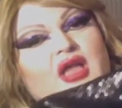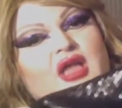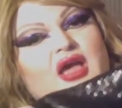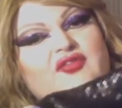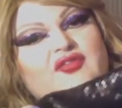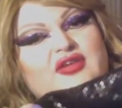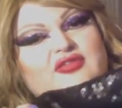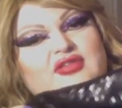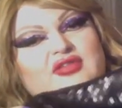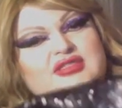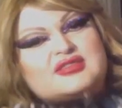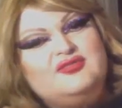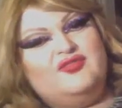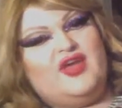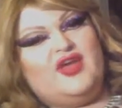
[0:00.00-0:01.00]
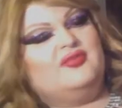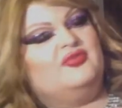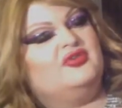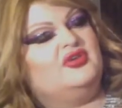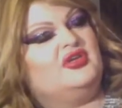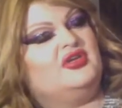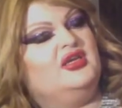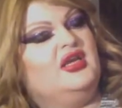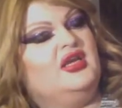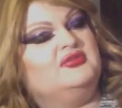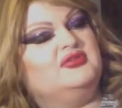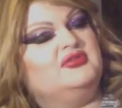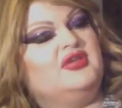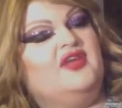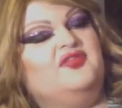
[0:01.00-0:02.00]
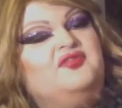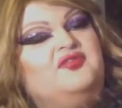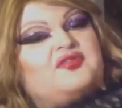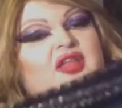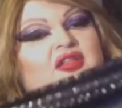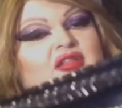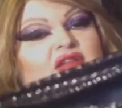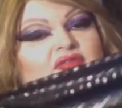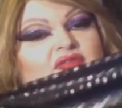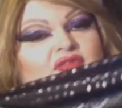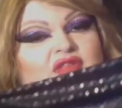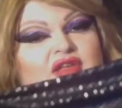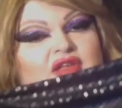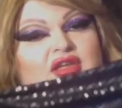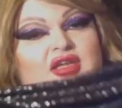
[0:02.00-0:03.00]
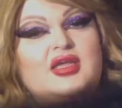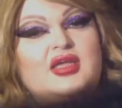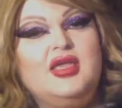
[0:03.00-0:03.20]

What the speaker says: I found this fabric and I fell in love with it.